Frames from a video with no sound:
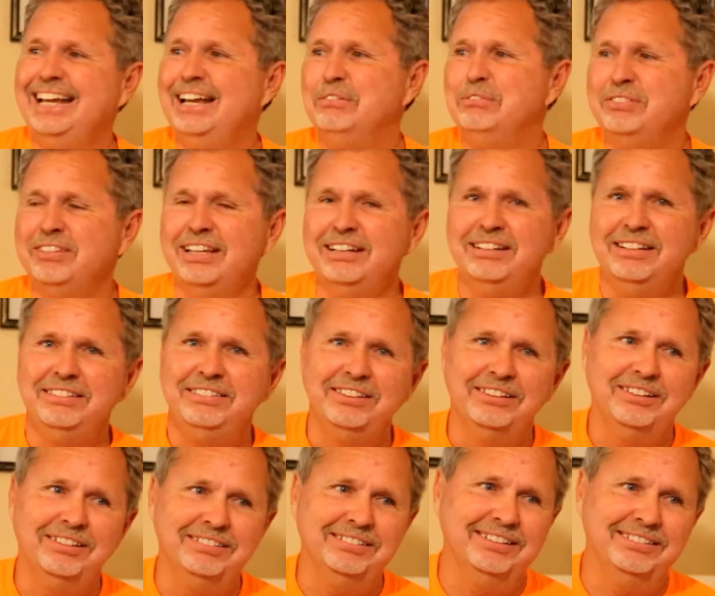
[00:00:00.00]
I'm sitting
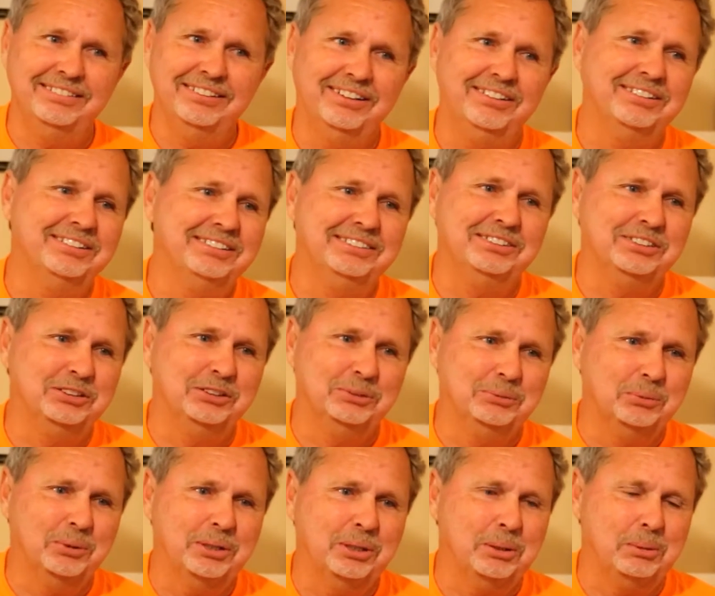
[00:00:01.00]
there talking
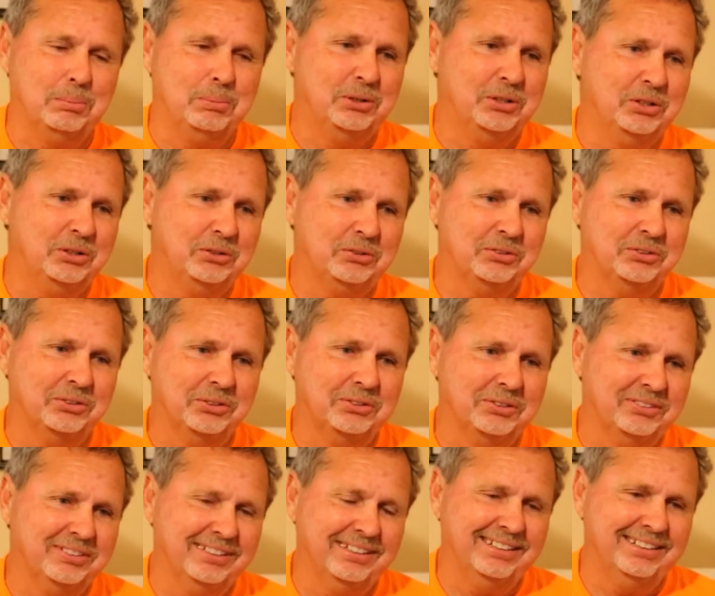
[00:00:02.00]
to one of the
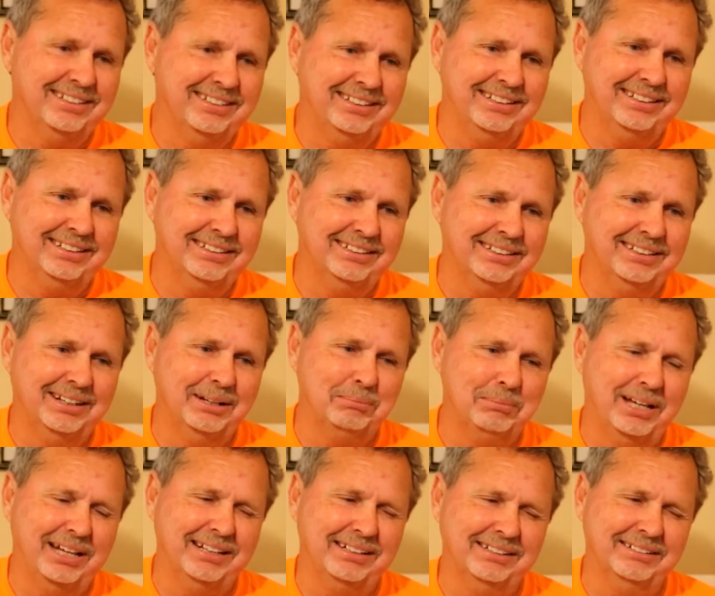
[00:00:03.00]
producers, and
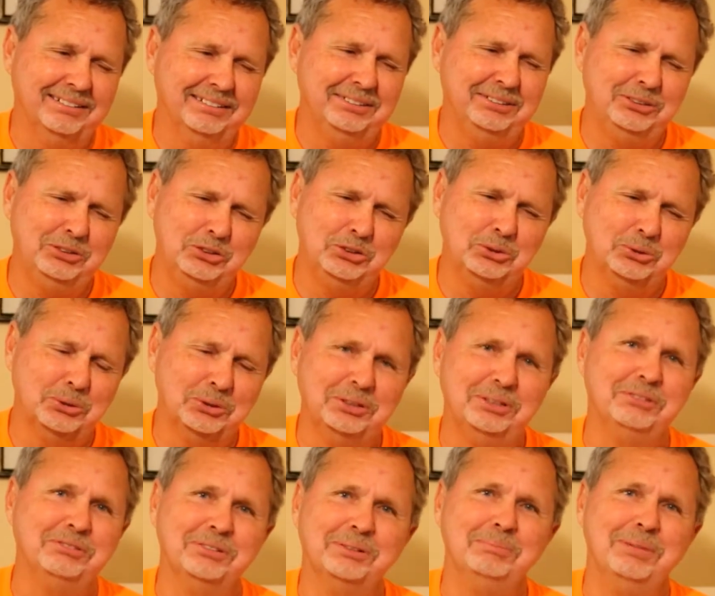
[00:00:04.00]
I'm like, "Are you sure
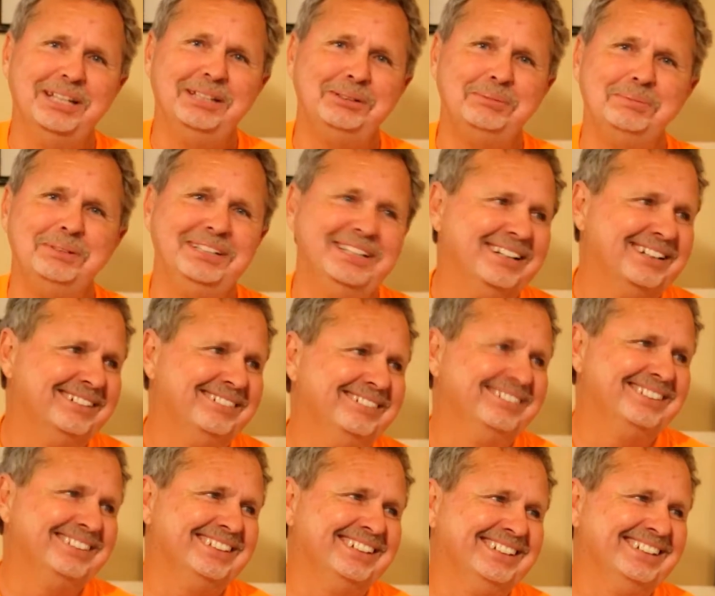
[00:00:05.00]
you're from HBO?"
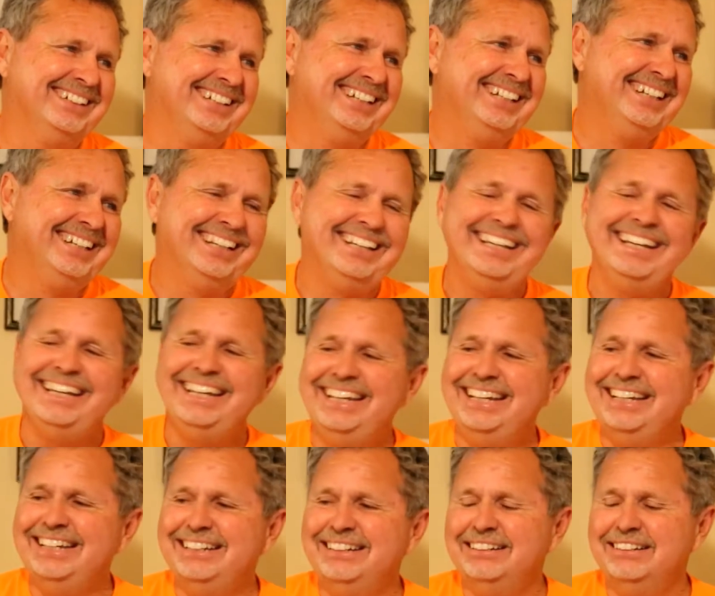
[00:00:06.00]
So,
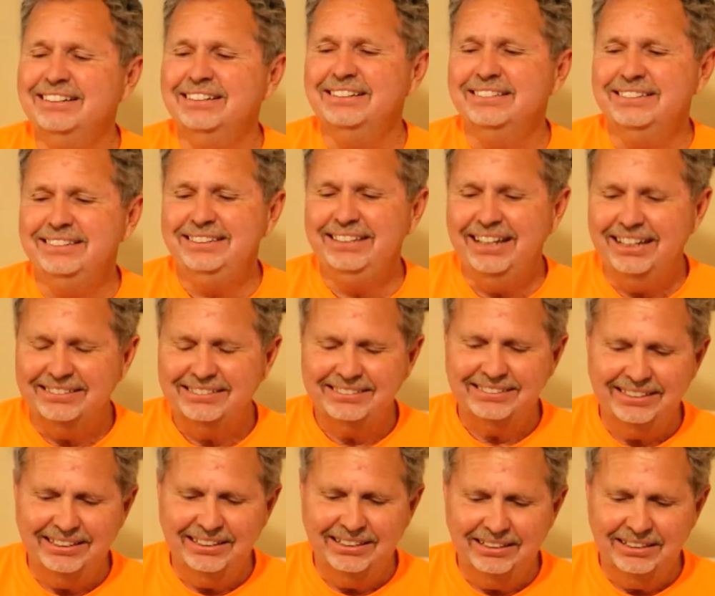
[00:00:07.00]
and yes,
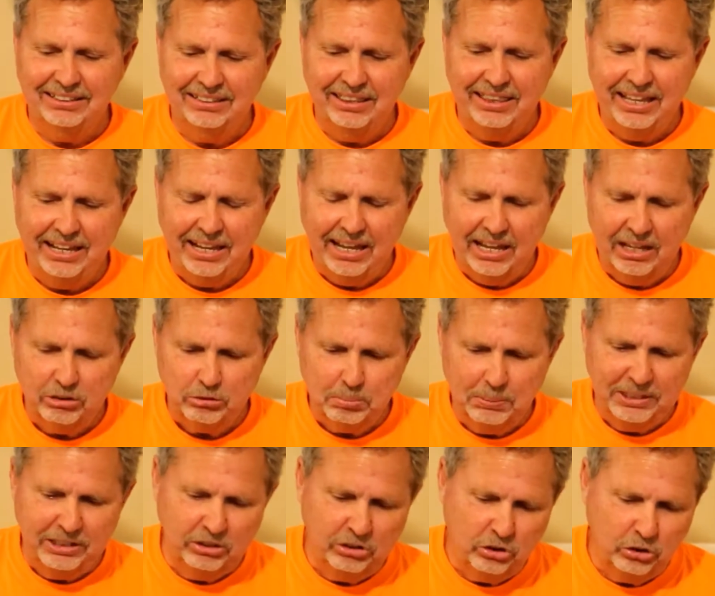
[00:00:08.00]
and they asked
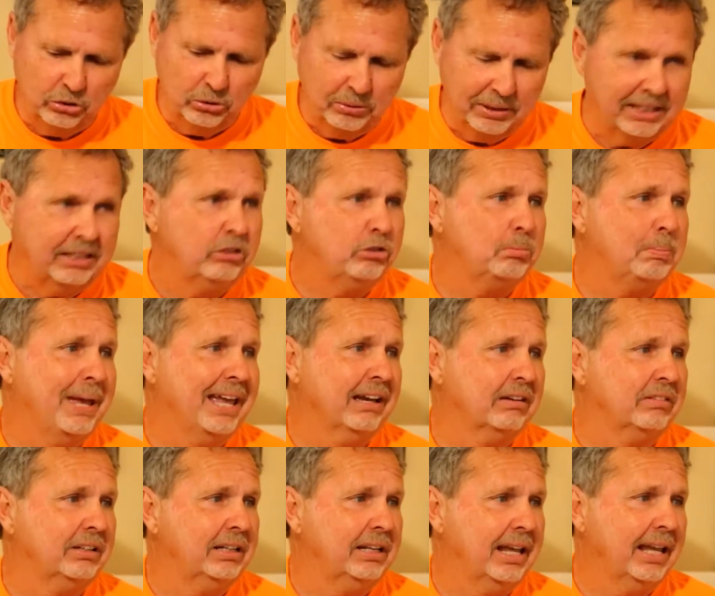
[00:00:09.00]
me to do
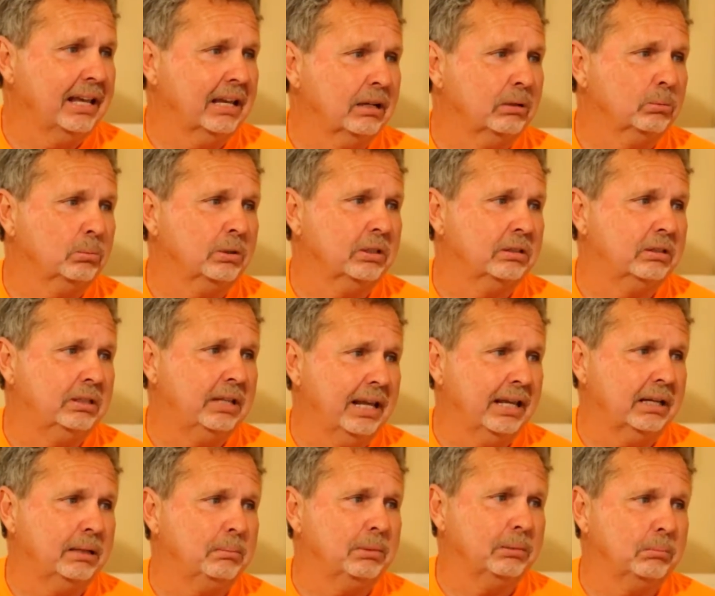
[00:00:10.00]
Eastbound and Down with
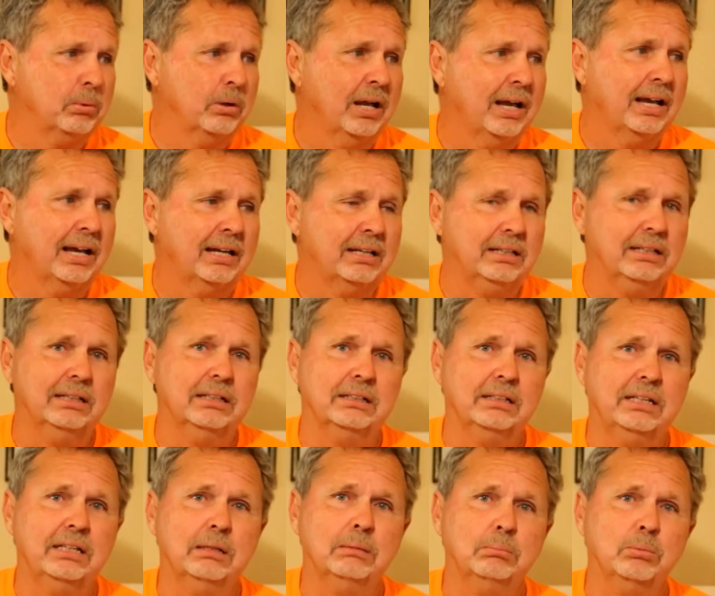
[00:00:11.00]
Danny McBride
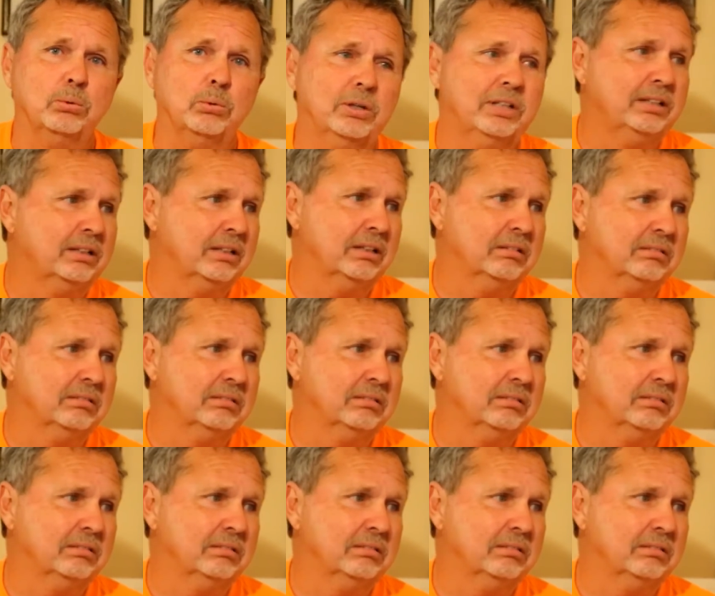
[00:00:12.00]
and Ken Marino.